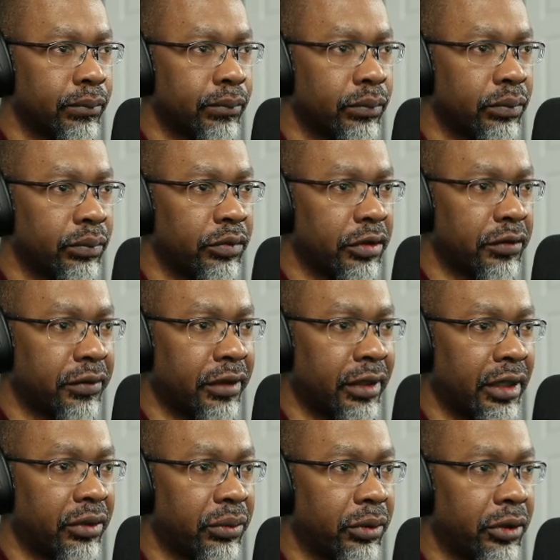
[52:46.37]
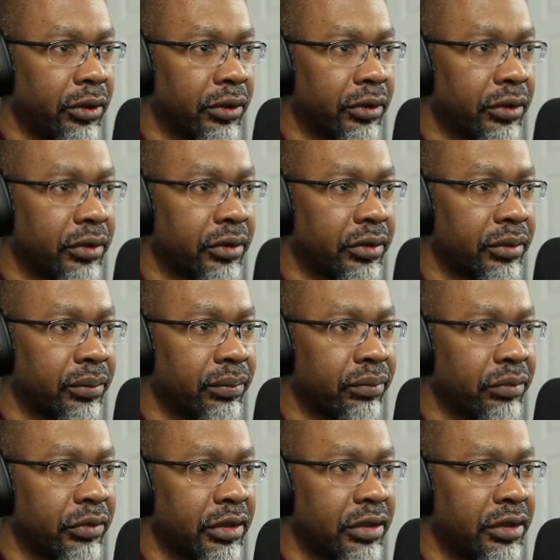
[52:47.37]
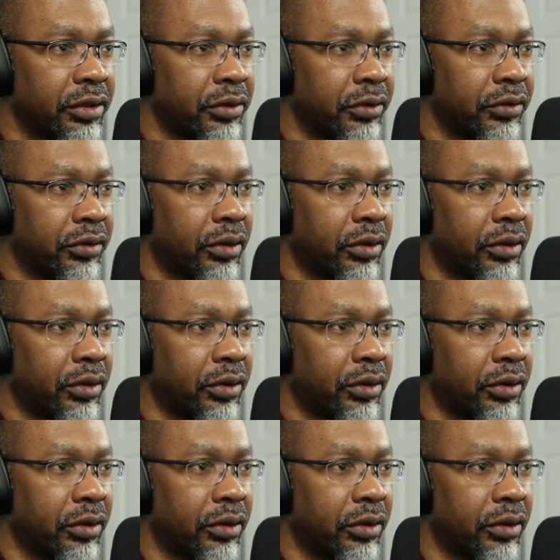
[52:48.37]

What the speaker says: to find work. Here's all the